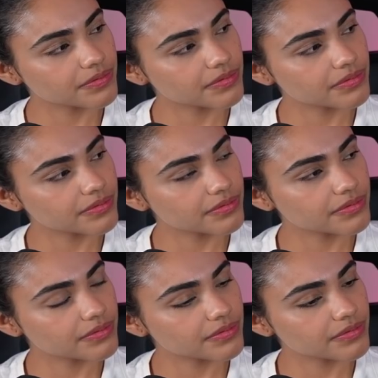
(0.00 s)

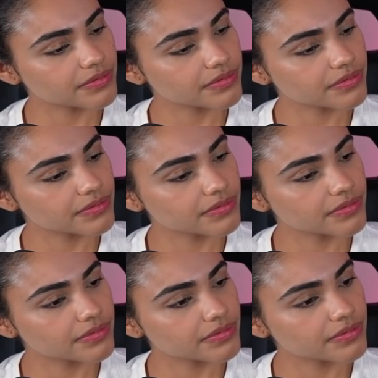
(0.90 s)

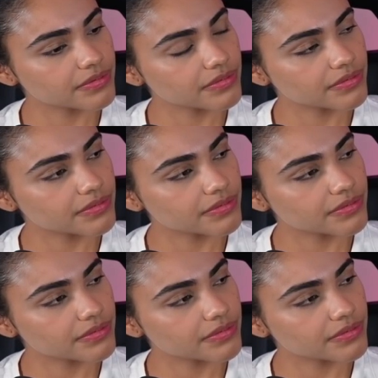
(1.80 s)
(not speaking)